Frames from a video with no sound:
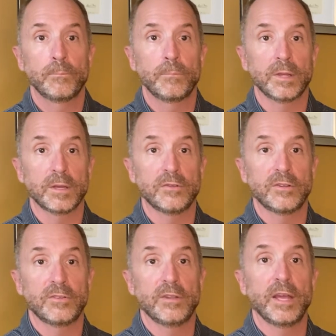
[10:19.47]
Because
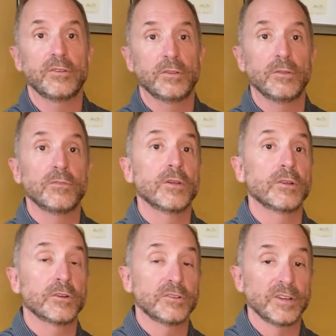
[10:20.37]
as the agent, you've done
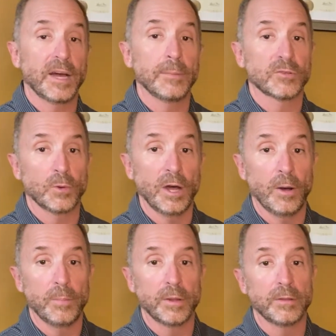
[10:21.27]
your job as
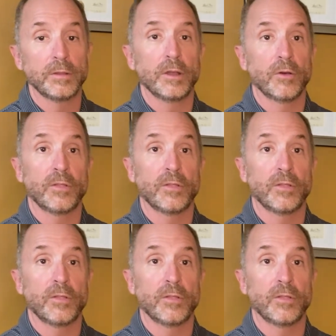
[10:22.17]
well, but you know,